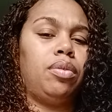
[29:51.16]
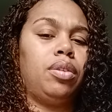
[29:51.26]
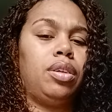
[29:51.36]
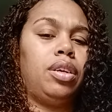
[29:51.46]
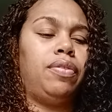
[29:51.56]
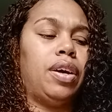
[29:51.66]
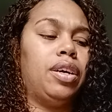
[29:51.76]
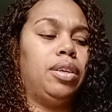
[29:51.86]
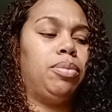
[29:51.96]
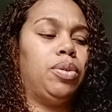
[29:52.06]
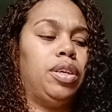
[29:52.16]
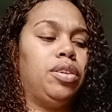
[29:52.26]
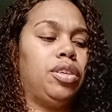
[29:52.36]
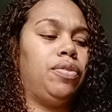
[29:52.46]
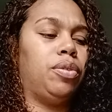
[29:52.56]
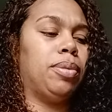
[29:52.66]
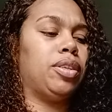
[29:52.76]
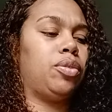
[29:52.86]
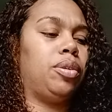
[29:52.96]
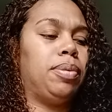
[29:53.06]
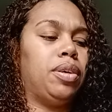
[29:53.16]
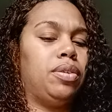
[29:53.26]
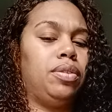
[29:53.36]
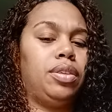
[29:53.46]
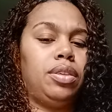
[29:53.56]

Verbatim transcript: Clarify honeymoon energy for my Scorpios.